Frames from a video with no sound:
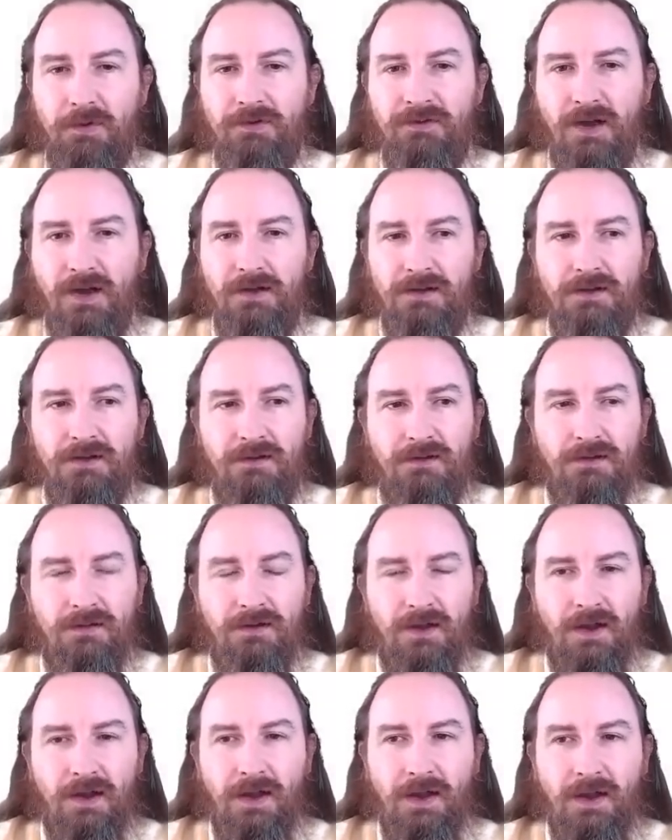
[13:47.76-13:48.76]
IDE
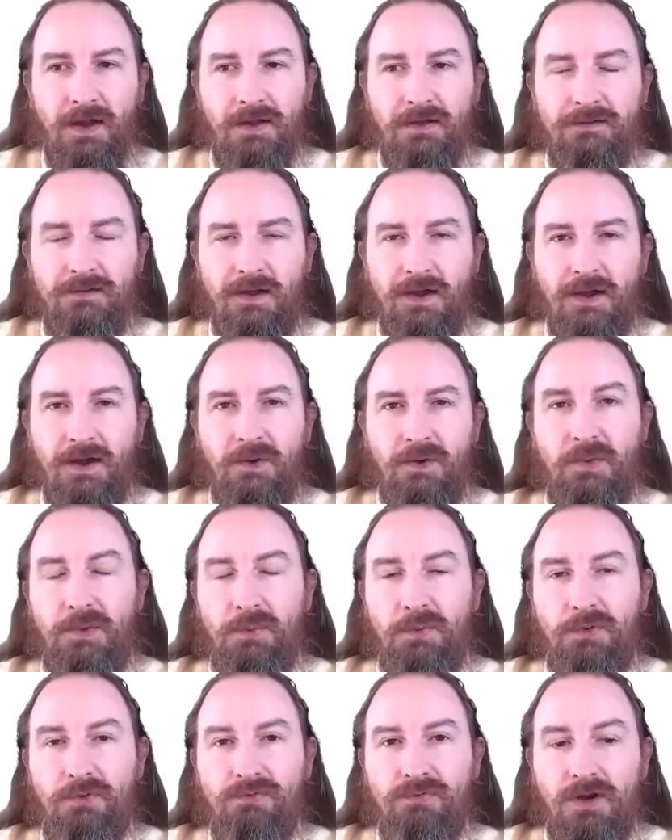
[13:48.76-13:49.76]
and how we
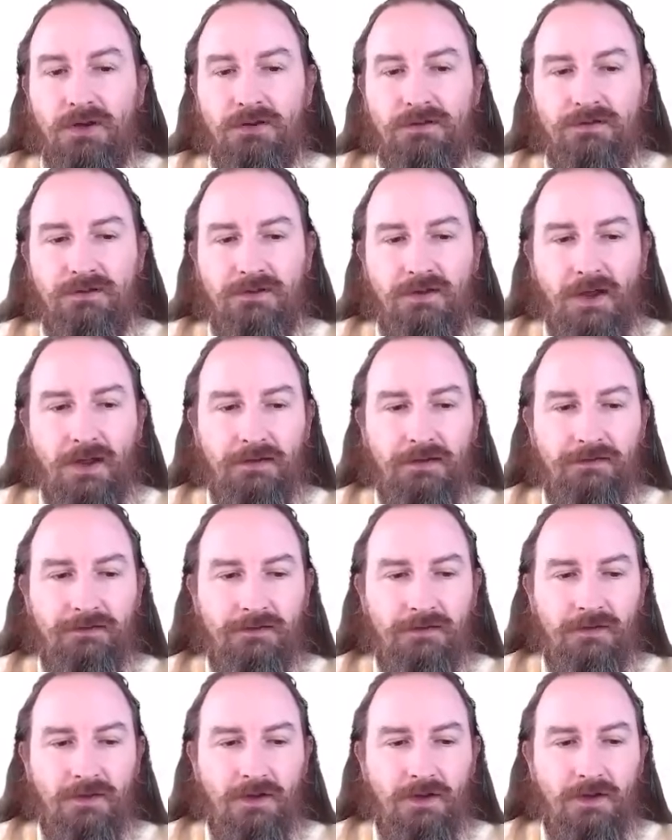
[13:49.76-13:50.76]
would run tests.